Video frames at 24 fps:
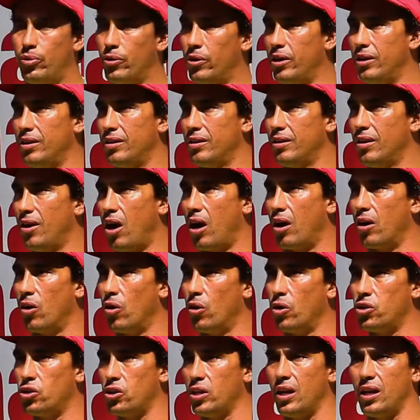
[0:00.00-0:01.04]
put our
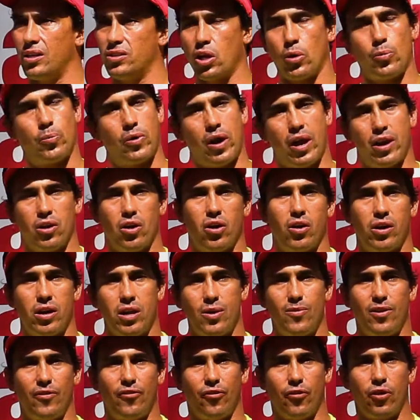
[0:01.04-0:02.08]
ocean as a
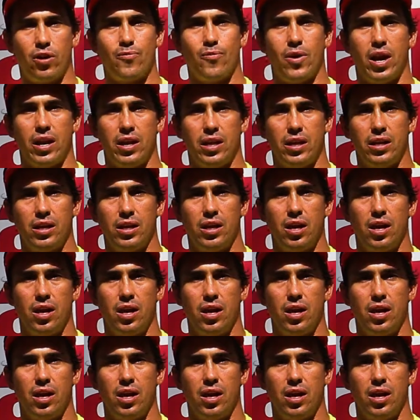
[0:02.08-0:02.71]
priority before money,